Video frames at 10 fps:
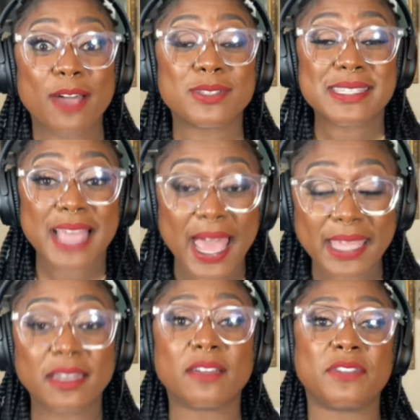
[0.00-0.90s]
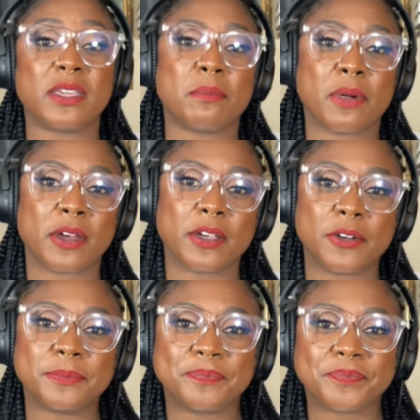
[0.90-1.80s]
outside of the embargo.